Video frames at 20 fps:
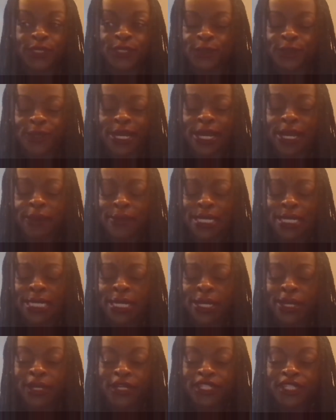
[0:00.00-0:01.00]
is used around
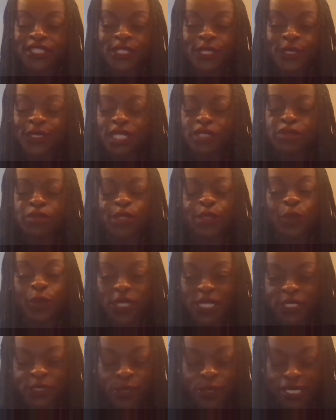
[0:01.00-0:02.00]
me. So that's when the
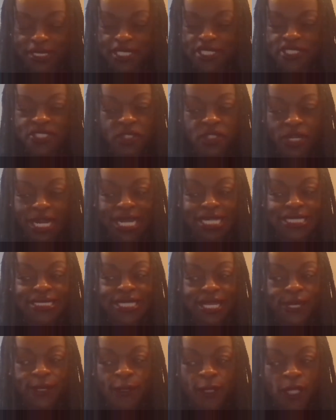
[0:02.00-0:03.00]
real crazy started. I
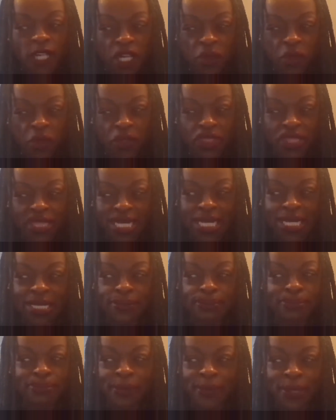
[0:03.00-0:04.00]
did okay
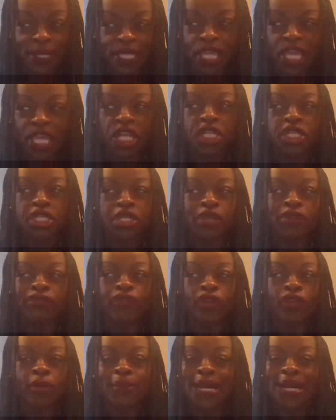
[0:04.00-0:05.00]
without my
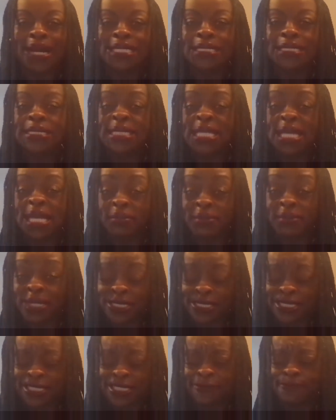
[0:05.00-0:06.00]
medication for about 10
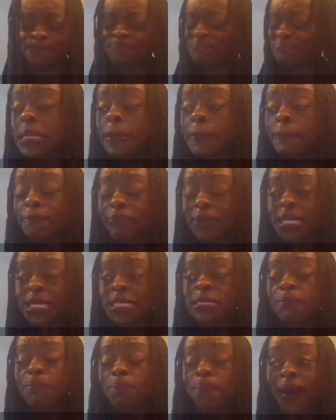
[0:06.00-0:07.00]
months,
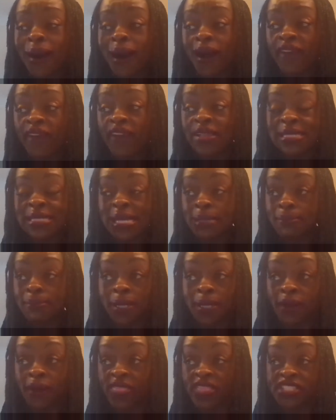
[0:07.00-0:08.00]
but by the 10
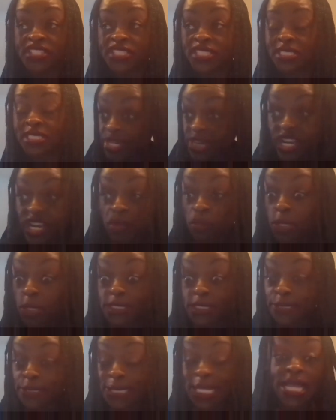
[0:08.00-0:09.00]
months, it
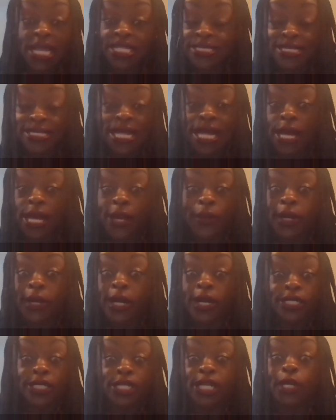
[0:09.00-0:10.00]
was lights out.
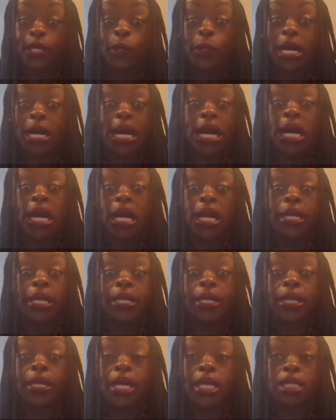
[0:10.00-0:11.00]
You know,
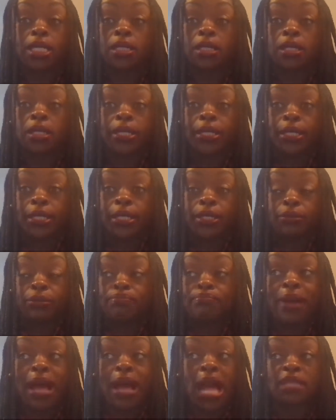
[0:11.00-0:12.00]
I
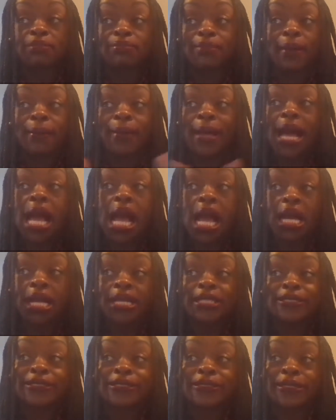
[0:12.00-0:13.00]
packed my
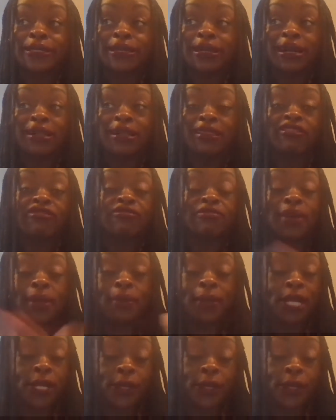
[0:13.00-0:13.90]
bags. I left my